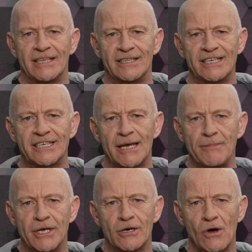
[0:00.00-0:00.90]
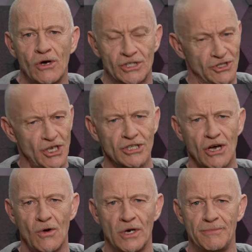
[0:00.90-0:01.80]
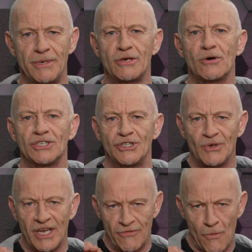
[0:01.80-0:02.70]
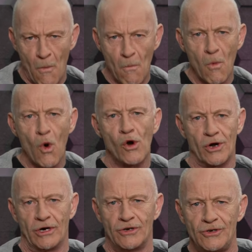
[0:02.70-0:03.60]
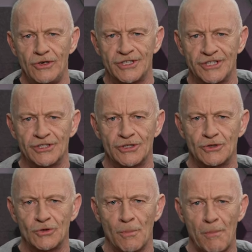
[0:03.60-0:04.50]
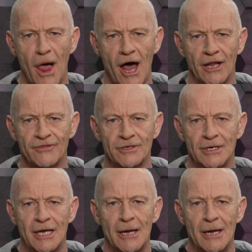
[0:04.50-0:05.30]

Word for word: This can be caused not only because you give more nutrients to the plant,